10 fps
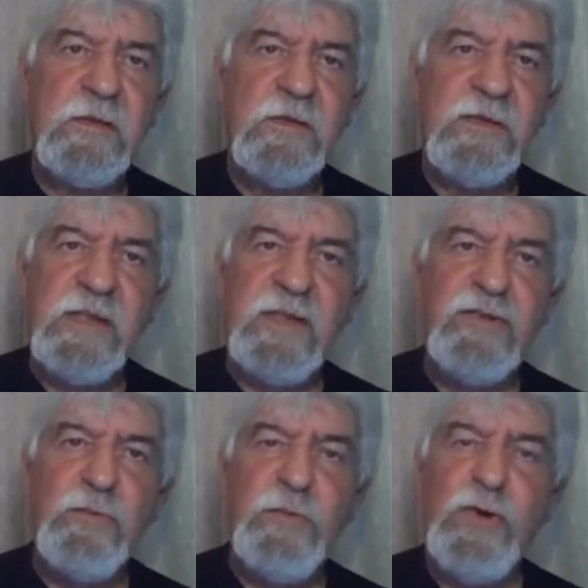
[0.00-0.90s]
So that
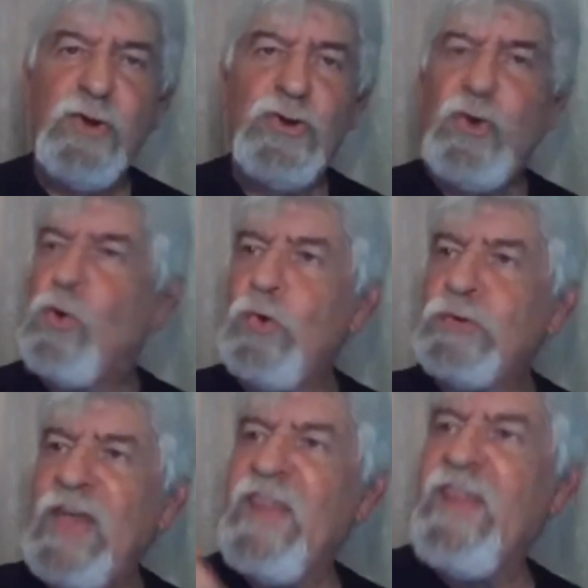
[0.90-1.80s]
we aren't
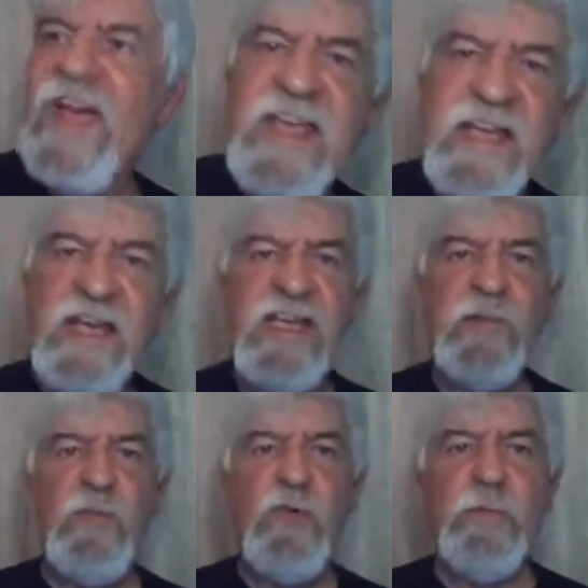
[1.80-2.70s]
called they
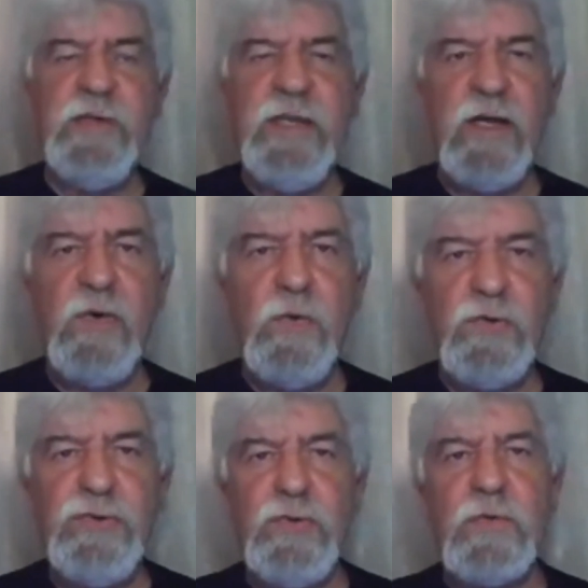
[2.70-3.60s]
anymore. We're now
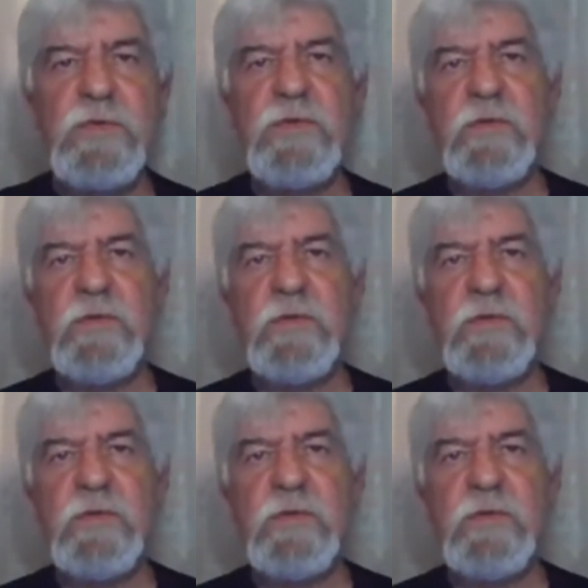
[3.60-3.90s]
called yours.